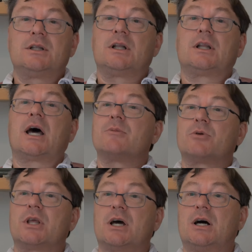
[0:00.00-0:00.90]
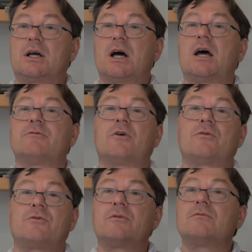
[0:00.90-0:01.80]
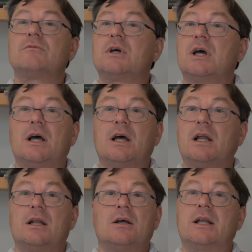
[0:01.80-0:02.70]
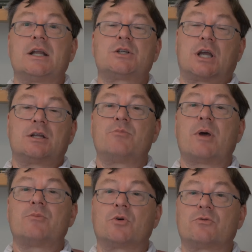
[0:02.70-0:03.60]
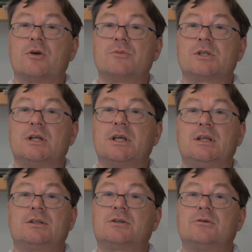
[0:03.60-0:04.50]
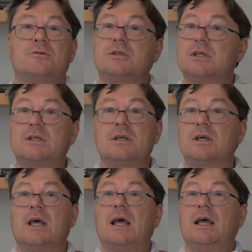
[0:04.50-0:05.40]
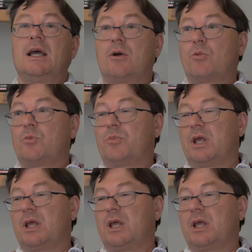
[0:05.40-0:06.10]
library, the archive of an educated member of Rome's elite, who it would